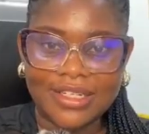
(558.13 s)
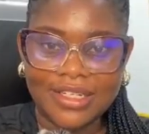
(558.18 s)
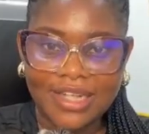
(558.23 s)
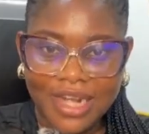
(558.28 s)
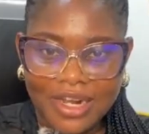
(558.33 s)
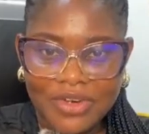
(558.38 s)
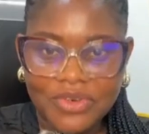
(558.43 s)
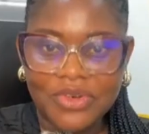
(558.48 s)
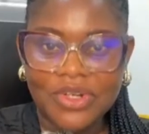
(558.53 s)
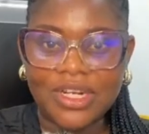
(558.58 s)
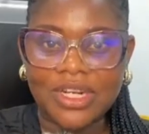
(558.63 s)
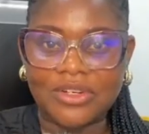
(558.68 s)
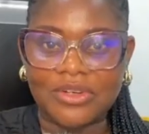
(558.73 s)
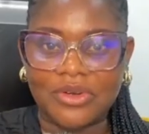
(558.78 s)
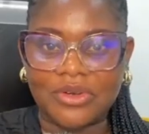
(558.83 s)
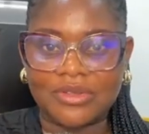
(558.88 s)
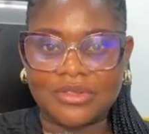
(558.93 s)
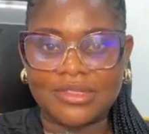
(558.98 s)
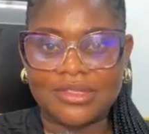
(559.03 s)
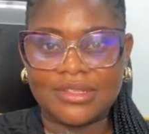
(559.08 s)
They are grown
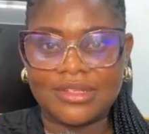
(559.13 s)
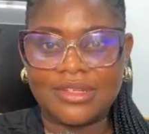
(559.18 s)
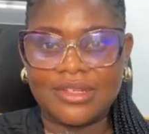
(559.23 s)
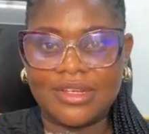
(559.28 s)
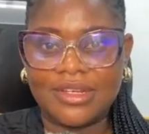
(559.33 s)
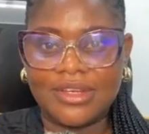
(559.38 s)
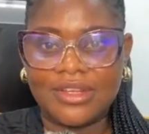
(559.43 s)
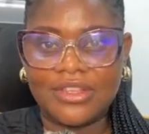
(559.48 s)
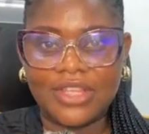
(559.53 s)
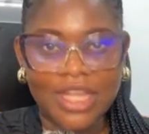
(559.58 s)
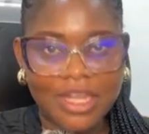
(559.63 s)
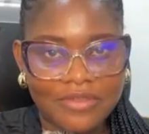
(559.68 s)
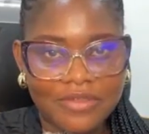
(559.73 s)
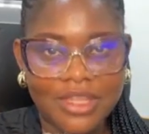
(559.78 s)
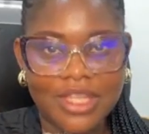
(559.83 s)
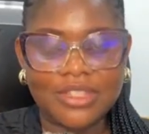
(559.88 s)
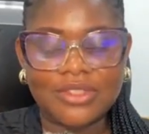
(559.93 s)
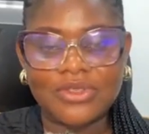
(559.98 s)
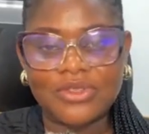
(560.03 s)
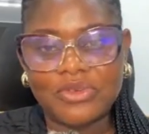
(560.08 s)
adults. They
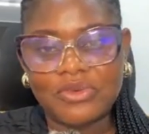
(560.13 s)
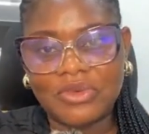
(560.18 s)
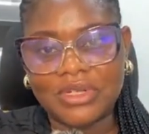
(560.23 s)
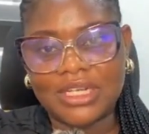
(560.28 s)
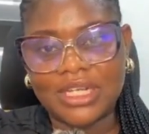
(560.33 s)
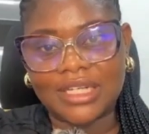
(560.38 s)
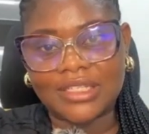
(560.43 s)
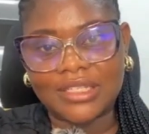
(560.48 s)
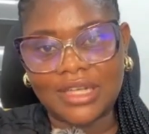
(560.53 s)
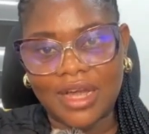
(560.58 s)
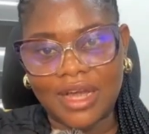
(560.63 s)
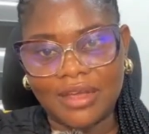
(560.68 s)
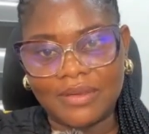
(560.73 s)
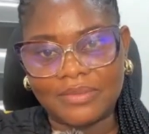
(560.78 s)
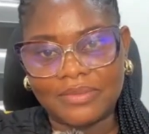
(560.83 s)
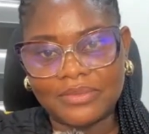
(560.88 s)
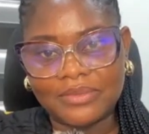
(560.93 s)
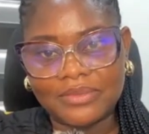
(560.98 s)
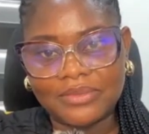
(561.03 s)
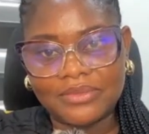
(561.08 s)
have things to do with their
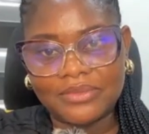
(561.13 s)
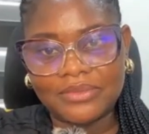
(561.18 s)
time.